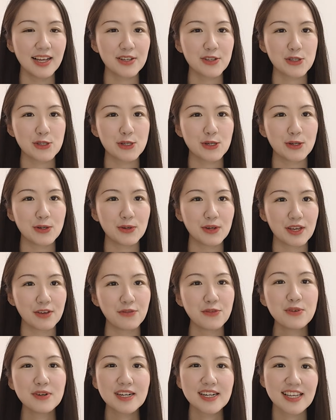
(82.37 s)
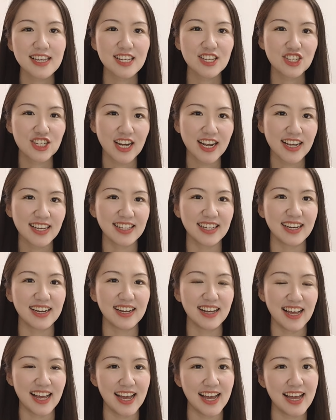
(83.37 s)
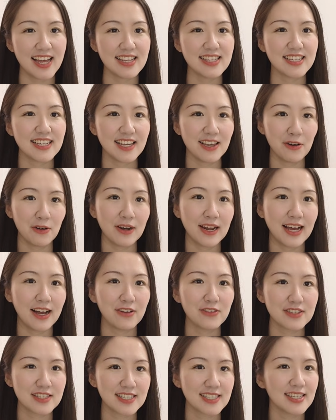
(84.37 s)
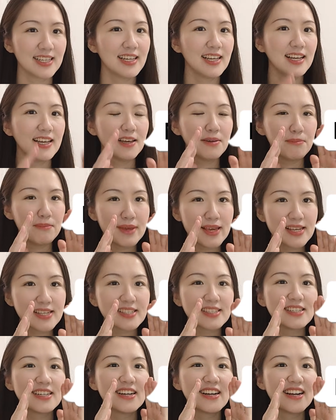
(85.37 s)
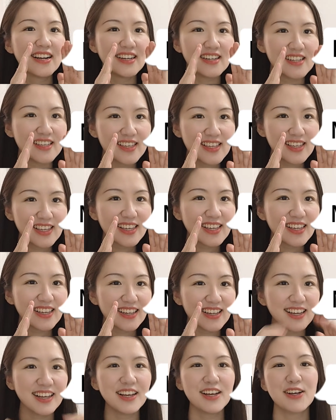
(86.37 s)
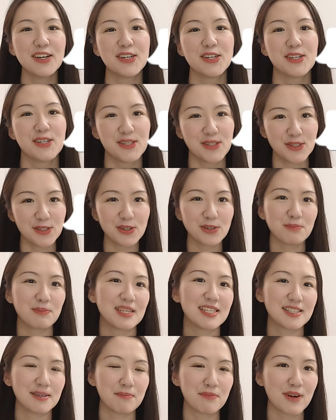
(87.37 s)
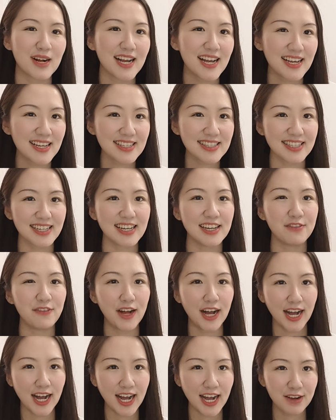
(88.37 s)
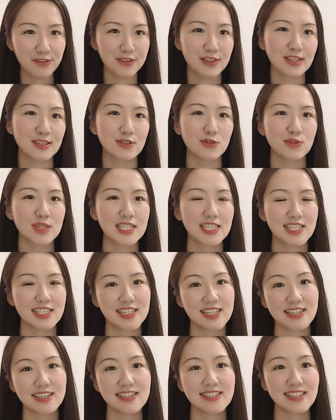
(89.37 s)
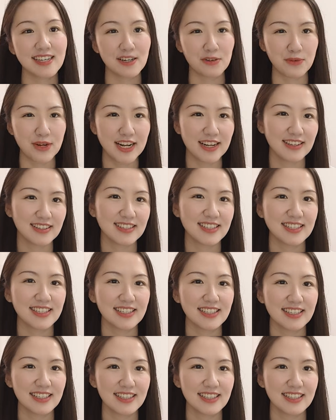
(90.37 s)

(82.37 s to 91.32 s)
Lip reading: So if you're in China and yell out, Mr. Li, don't be surprised if half the street turns around.